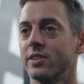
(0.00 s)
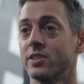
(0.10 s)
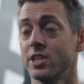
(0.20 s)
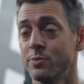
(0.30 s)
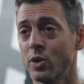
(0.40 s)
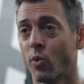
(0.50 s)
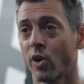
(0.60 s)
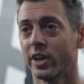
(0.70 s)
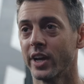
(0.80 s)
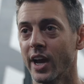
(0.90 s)
see me
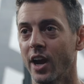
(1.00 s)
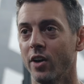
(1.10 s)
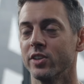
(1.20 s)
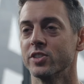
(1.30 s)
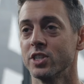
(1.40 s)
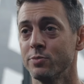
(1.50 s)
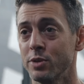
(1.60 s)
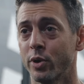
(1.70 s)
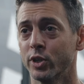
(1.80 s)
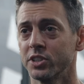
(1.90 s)
working out and see
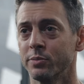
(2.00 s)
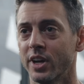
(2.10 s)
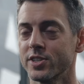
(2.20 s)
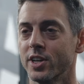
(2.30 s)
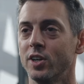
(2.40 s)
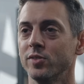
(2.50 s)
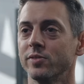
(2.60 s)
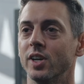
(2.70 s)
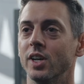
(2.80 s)
me pushing myself